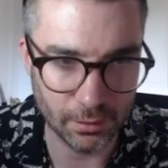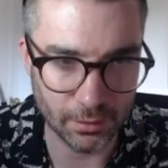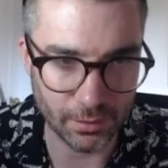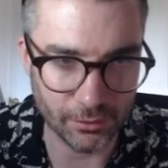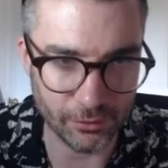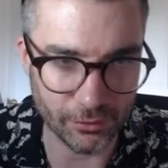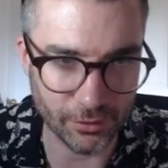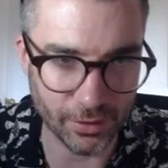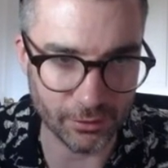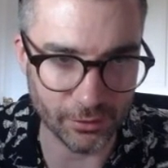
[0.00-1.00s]
That is also
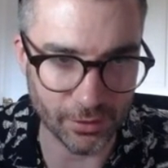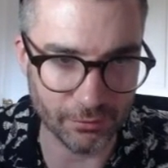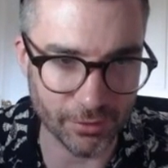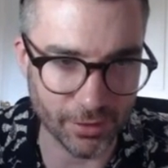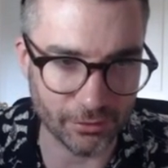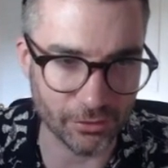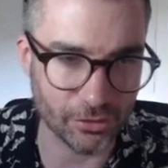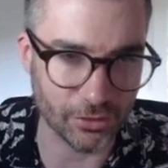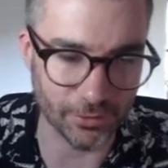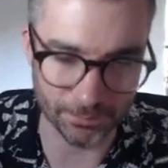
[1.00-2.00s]
now doing everything as it
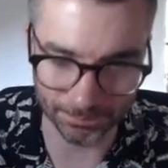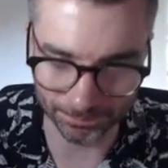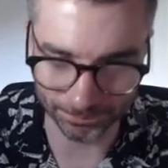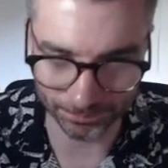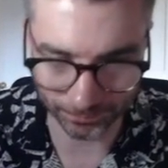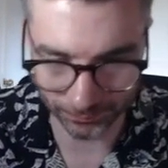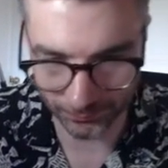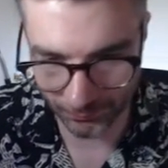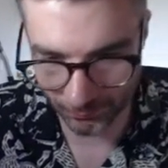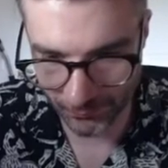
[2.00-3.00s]
should do.
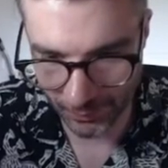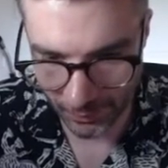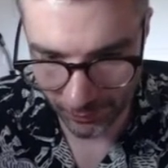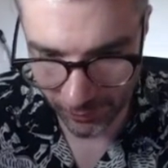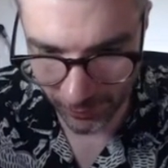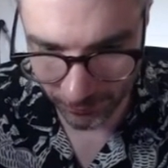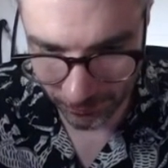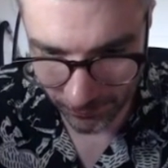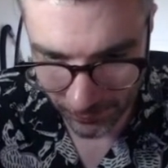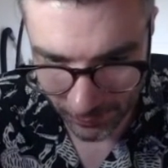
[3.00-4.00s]
So,
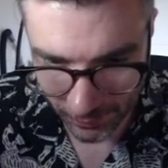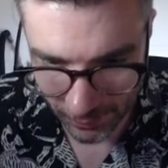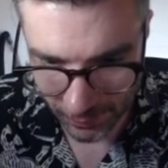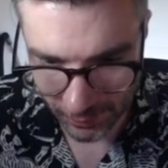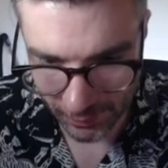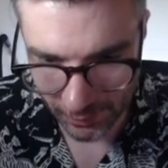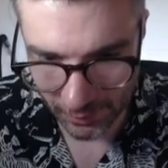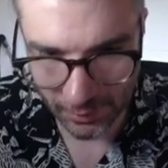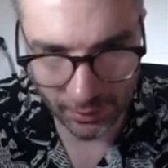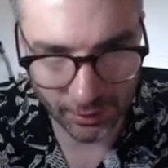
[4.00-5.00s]

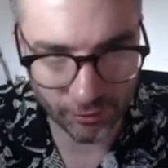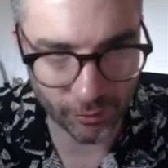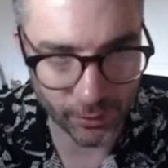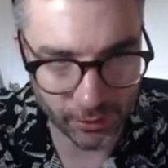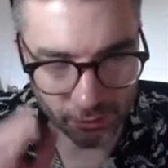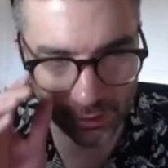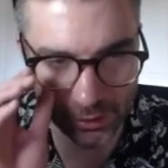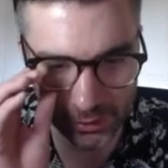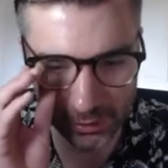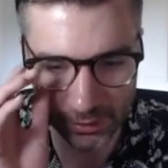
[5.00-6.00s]
if we
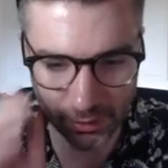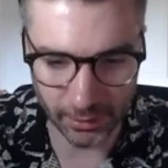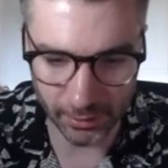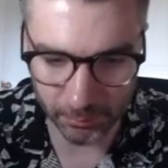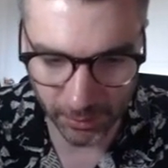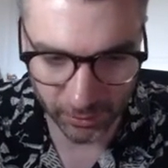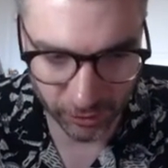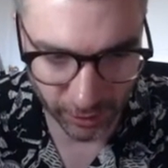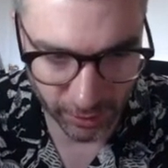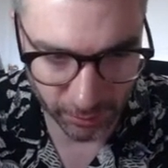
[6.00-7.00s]
create a mix
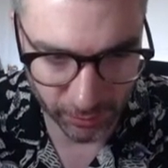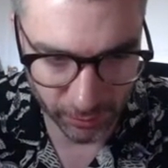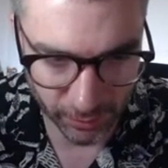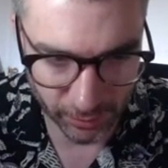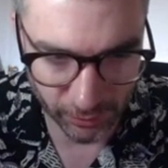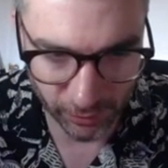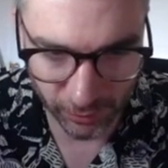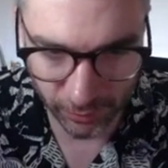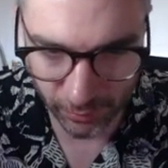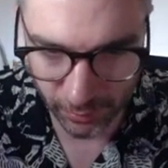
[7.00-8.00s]
shader between the
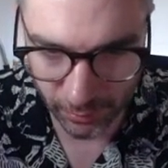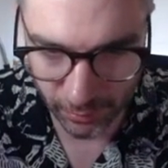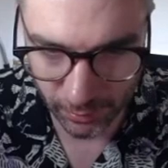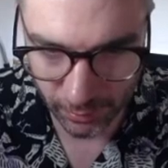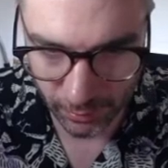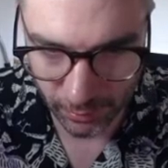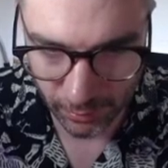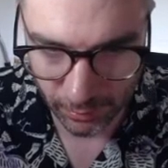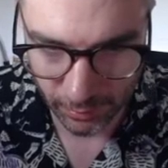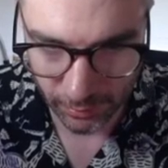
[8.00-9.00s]
two,
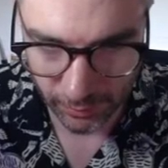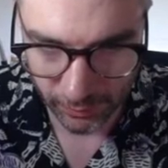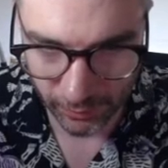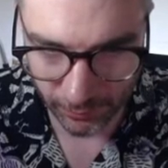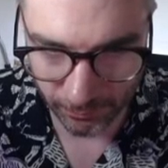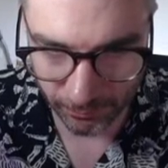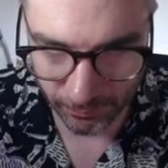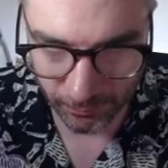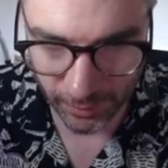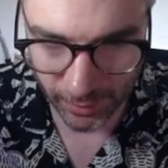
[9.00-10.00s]
so
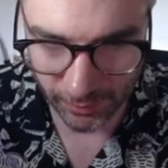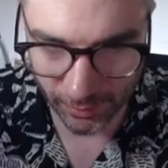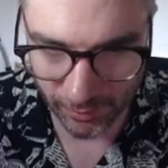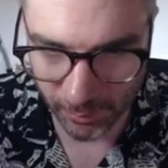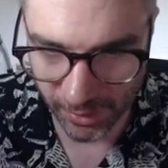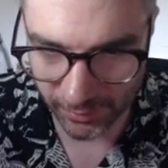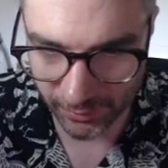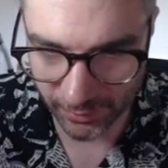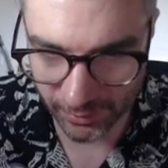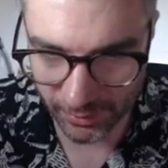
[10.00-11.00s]
we're going to use that as a
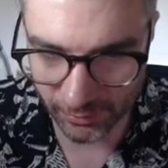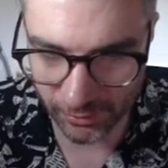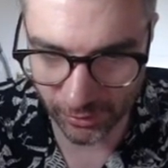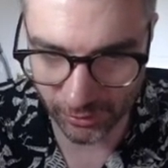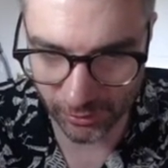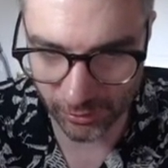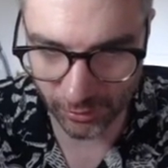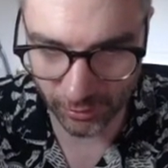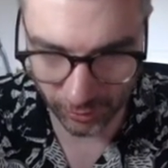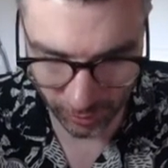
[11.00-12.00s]
mask. Let's just
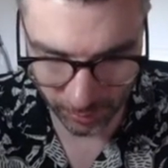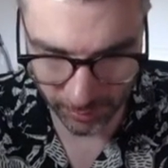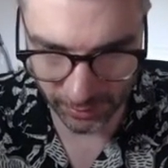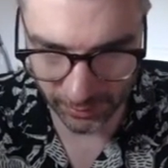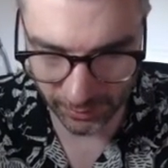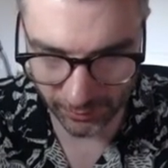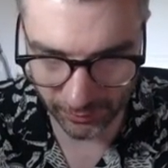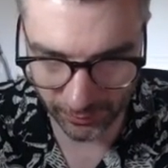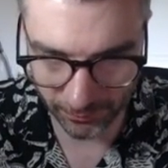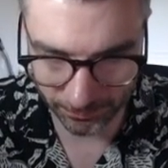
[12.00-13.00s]
duplicate this.